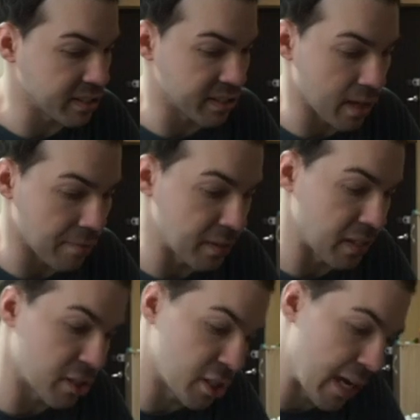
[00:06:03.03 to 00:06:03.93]
stuff in
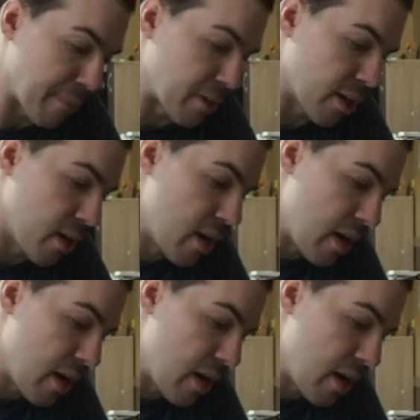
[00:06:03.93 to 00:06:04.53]
this chapter.